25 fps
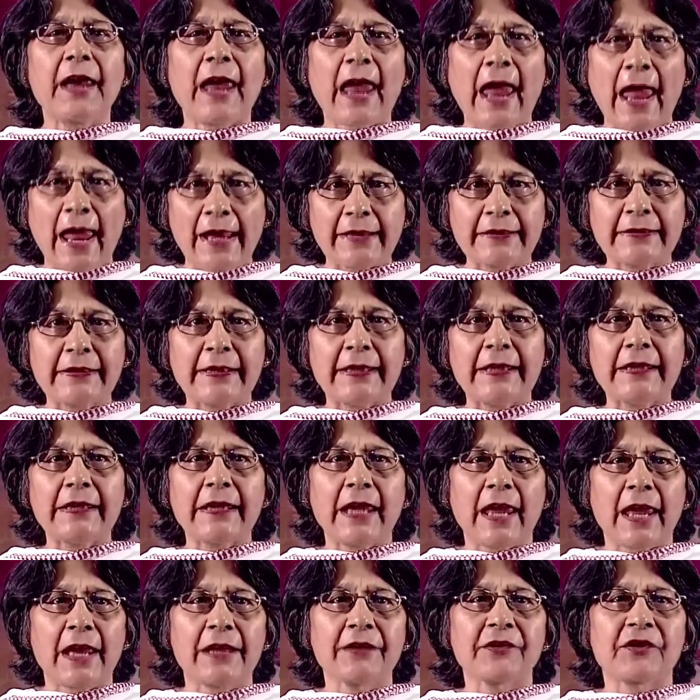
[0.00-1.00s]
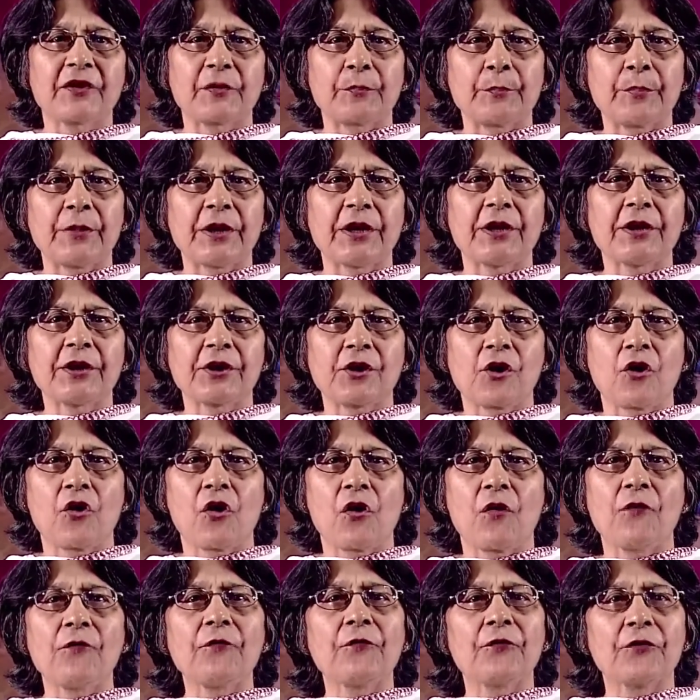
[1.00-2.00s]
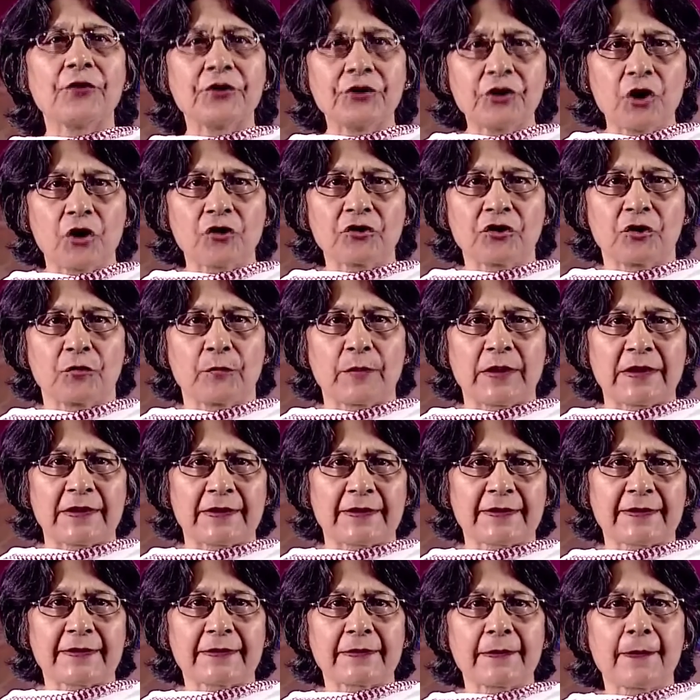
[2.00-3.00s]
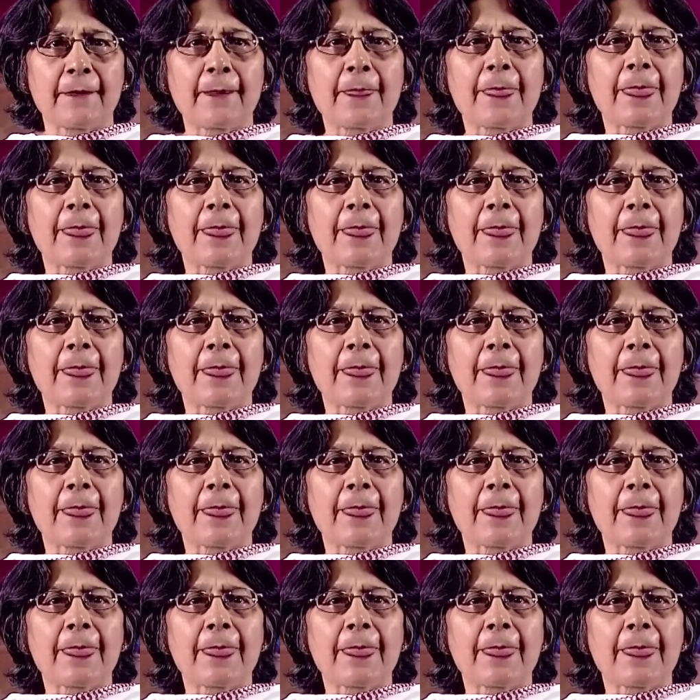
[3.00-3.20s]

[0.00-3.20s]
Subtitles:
handling and repair of documents.